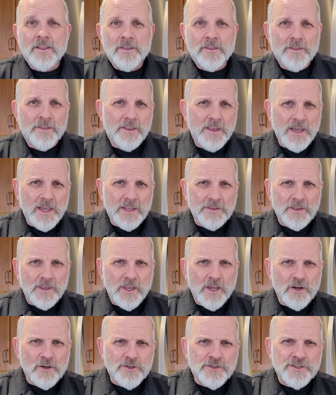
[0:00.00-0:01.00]
Then
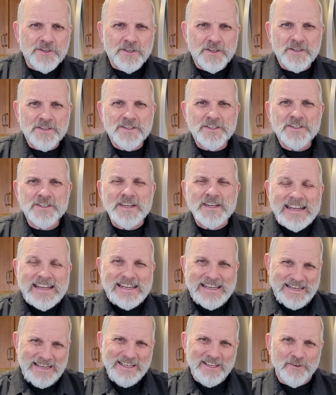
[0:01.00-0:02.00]
there's the
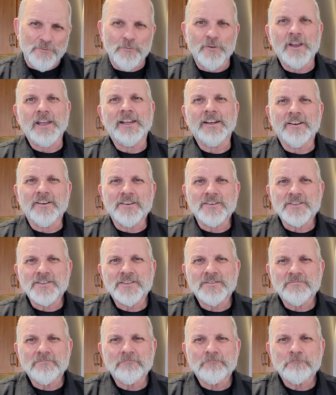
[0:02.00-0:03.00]
sneaky
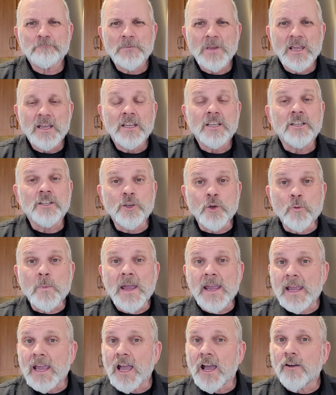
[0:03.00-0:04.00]
invaders. You
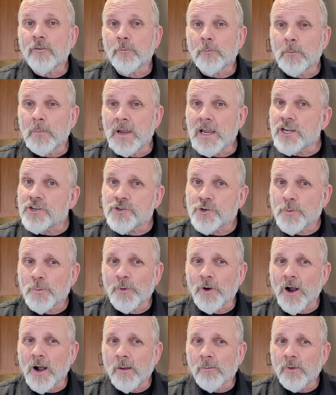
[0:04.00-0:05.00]
may have major
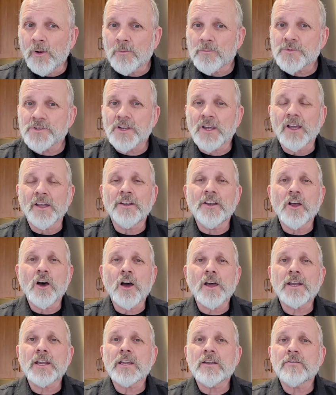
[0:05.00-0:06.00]
problems and
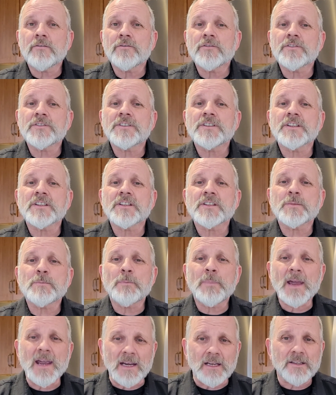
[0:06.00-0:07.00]
not even
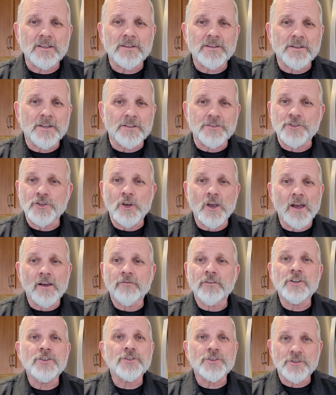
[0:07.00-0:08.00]
suspect that you
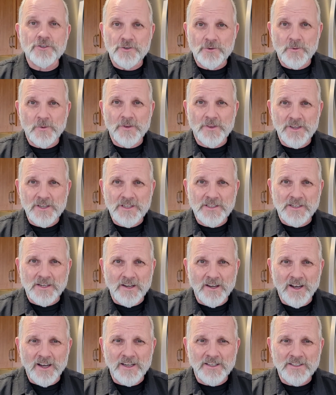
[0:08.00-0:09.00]
have issues with these
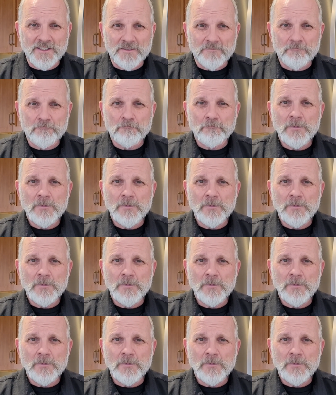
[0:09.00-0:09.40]
guys.